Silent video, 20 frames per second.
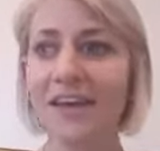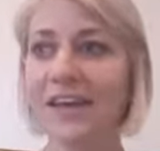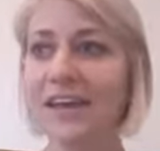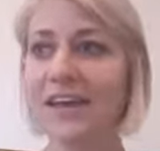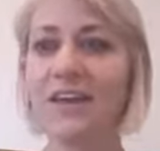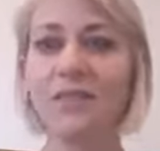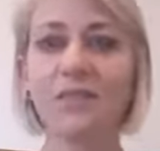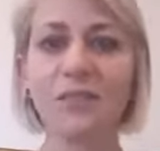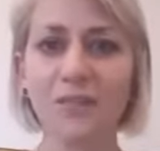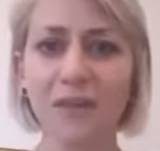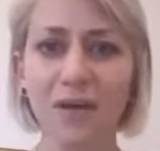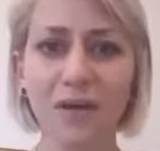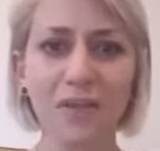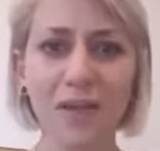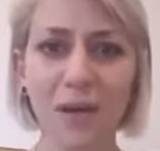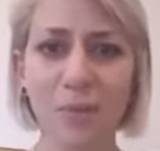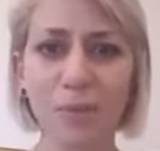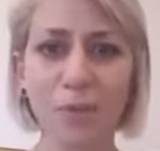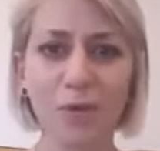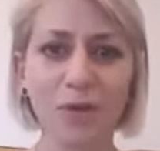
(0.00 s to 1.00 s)
even though
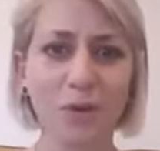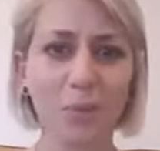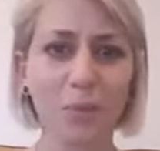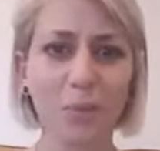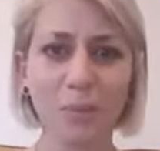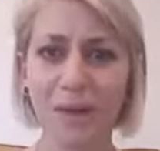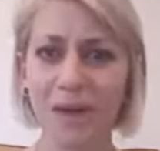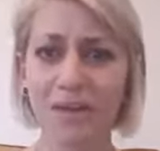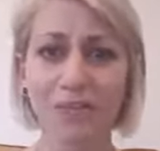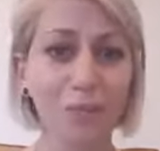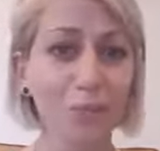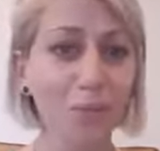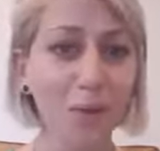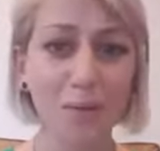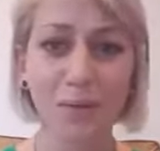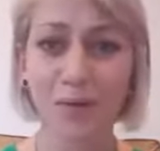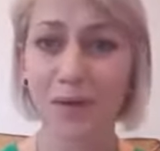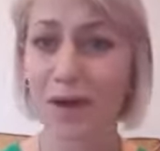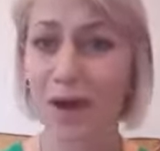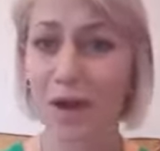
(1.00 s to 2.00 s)
that morning we may have
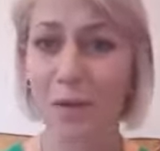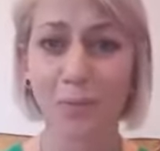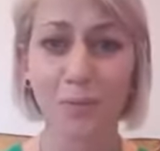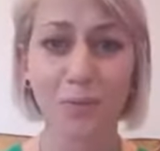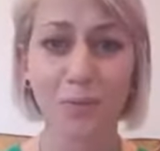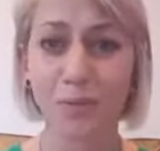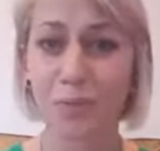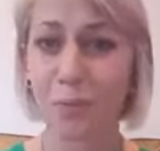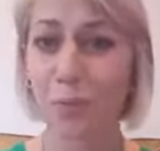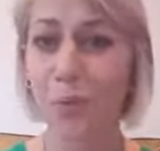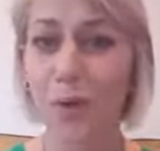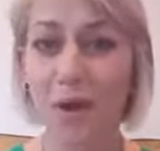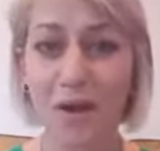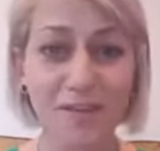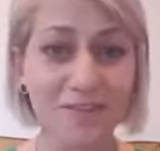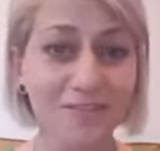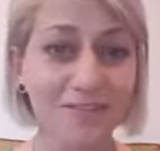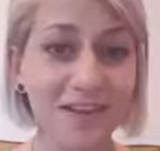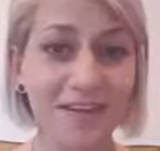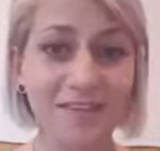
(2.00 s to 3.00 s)
woken up with the
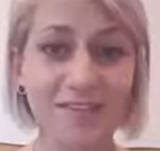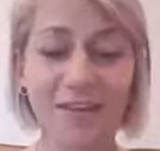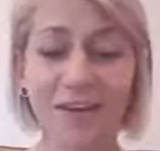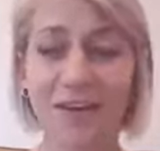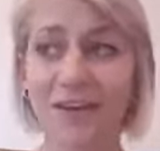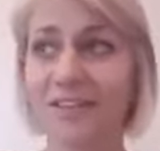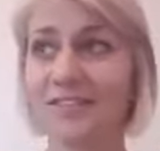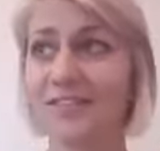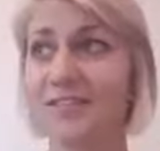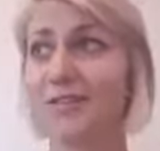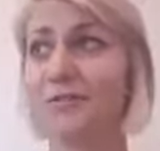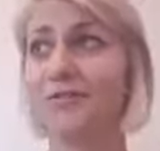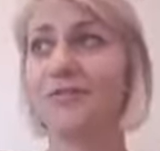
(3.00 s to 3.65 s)
worst anxiety,